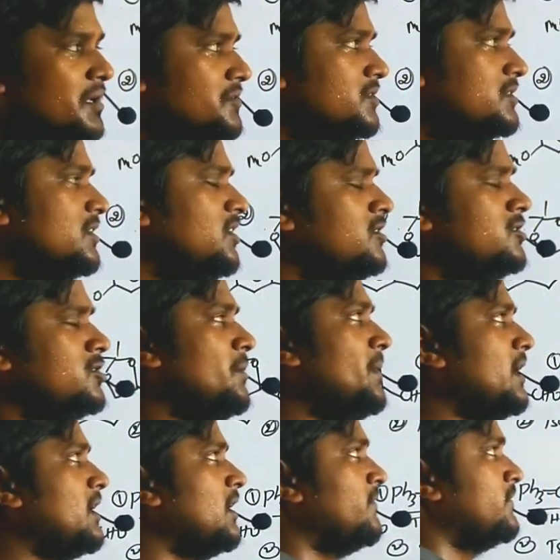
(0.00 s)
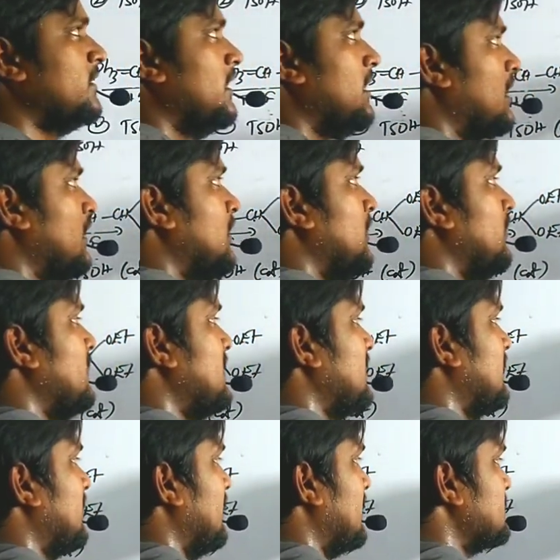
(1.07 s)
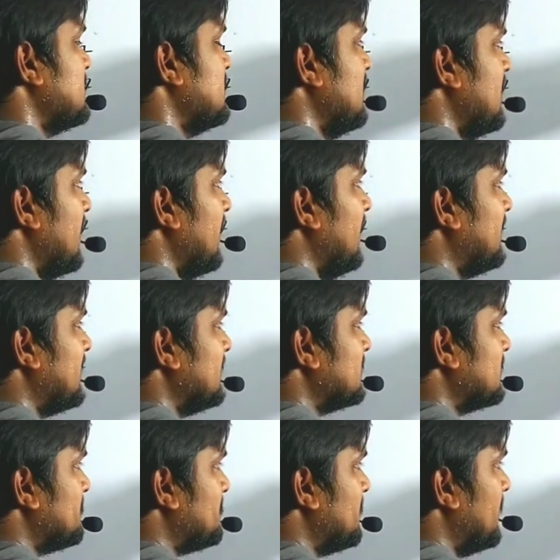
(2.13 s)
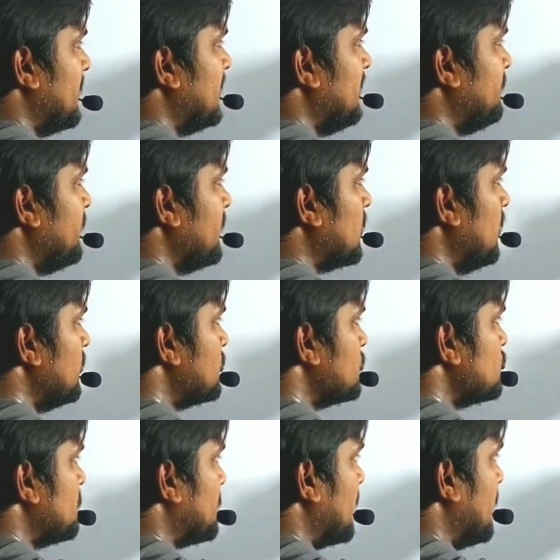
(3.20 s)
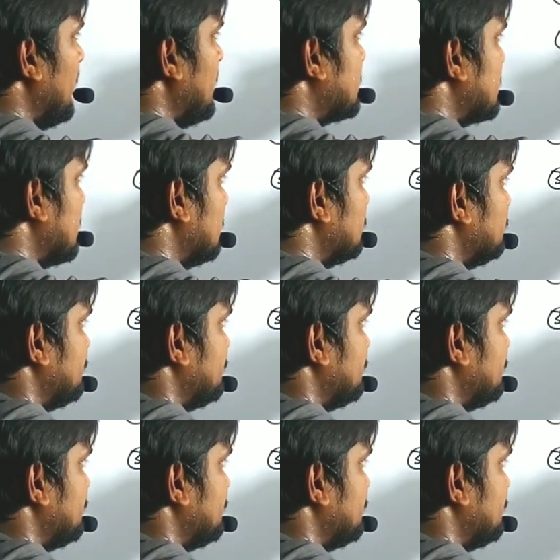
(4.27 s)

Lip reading: Now the third drawback of Wittig reaction, it is difficult to predict.